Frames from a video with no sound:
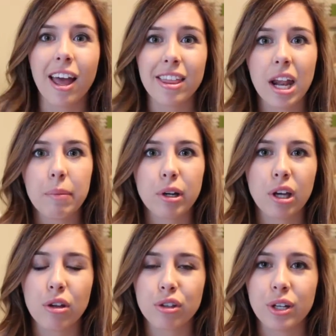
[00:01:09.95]
and then I'm going to
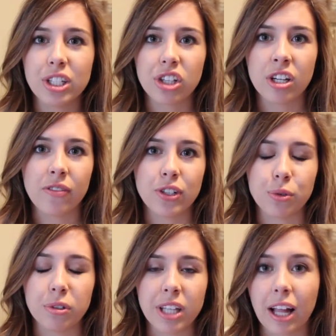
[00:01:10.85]
go through each
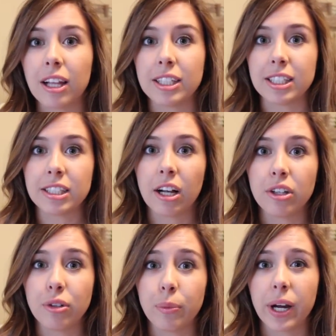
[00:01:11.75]
individual necklace and tell
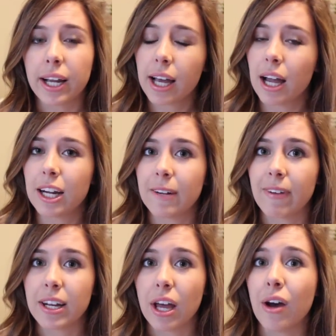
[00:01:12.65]
you where I got it,
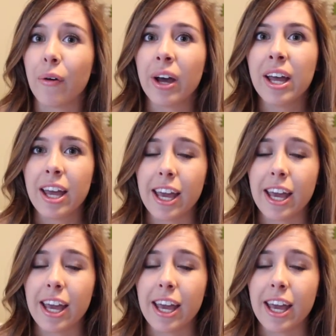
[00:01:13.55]
if I know,